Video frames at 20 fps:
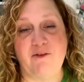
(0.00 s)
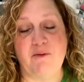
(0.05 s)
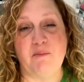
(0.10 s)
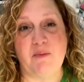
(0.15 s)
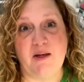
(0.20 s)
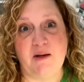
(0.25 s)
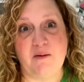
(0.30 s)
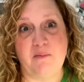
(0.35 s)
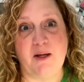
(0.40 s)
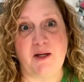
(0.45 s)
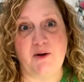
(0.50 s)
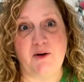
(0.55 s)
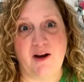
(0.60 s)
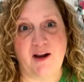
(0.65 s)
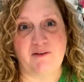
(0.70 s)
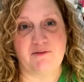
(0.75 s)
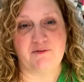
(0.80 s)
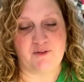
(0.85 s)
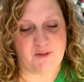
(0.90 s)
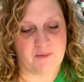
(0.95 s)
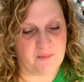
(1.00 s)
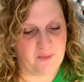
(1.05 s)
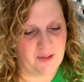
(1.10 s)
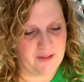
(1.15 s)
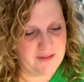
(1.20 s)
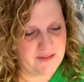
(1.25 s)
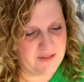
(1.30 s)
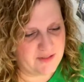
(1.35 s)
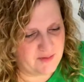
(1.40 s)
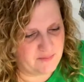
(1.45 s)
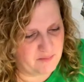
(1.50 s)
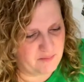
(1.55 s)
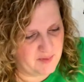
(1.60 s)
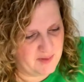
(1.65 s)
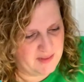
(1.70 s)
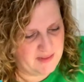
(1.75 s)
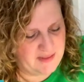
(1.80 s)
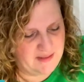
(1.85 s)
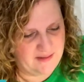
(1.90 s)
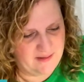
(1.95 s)
been in my craft room much
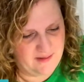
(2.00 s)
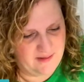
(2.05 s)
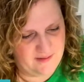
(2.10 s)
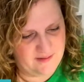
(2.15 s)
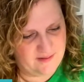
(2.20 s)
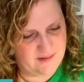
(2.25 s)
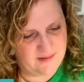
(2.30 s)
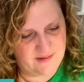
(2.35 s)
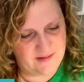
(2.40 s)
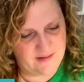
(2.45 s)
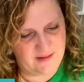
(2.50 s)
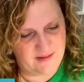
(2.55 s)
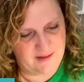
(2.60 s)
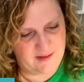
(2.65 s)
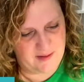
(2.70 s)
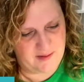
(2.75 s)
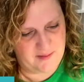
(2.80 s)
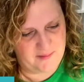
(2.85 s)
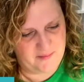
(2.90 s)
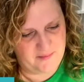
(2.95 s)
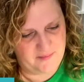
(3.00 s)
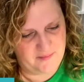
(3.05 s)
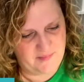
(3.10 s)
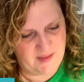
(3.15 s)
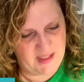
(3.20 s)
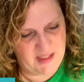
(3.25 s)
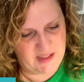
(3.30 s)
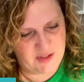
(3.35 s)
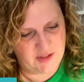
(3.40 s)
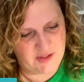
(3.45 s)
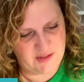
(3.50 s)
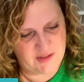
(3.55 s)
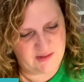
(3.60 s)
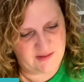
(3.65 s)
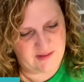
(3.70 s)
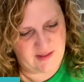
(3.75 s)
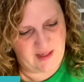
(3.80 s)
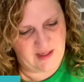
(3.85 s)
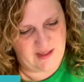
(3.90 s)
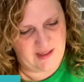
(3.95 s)
because I just
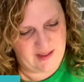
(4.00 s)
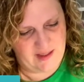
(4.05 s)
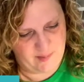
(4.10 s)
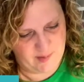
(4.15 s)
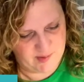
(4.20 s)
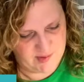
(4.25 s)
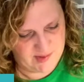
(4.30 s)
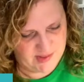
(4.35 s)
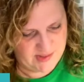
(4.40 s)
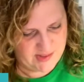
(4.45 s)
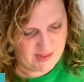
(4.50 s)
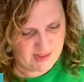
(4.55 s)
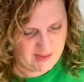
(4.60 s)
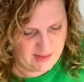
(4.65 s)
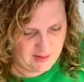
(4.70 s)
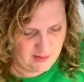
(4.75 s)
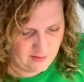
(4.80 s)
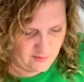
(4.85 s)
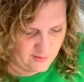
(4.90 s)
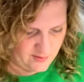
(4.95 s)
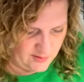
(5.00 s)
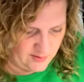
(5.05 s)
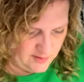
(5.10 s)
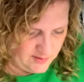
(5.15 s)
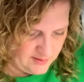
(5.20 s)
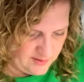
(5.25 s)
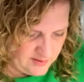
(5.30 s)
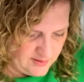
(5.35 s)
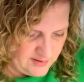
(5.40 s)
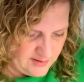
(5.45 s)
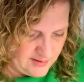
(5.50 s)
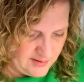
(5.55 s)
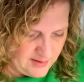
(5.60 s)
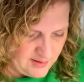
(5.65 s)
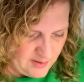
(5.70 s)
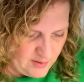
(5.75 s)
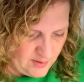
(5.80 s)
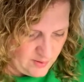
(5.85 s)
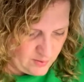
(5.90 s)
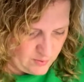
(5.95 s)
not able to sit in here
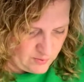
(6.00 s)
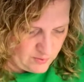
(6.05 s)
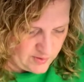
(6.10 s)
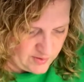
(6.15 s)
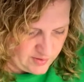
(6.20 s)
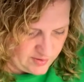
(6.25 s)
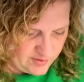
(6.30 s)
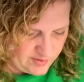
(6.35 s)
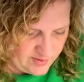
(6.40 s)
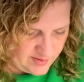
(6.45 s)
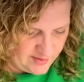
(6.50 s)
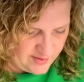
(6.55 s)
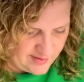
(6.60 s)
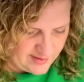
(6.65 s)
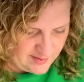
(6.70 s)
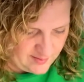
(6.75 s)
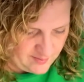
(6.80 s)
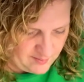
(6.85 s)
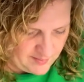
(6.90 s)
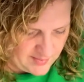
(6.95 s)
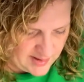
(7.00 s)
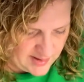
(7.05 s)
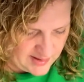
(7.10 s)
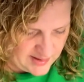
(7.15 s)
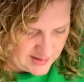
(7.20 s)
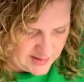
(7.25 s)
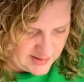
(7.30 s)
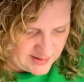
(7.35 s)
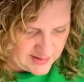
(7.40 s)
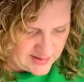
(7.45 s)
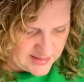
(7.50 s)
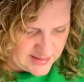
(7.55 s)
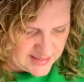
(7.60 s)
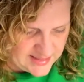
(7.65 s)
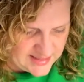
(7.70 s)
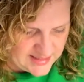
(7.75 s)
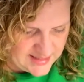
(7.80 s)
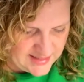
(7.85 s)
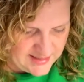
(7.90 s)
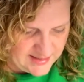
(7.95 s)
with my
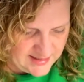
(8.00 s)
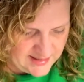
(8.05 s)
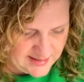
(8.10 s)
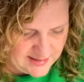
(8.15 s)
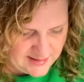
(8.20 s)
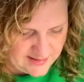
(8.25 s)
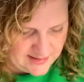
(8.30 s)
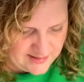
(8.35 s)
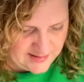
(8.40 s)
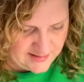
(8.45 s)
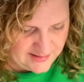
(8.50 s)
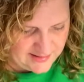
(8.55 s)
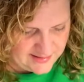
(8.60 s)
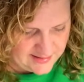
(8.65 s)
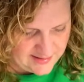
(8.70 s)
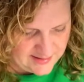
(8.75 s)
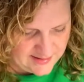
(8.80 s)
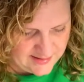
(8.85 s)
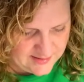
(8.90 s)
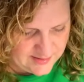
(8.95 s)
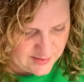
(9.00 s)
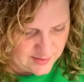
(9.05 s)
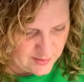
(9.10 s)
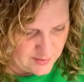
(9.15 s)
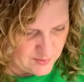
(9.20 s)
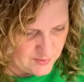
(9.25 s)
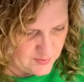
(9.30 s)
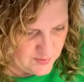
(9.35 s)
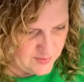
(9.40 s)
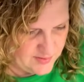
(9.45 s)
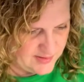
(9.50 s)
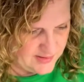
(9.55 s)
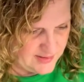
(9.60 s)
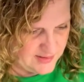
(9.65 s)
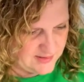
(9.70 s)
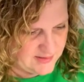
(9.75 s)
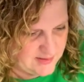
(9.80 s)
knee and leg. So it's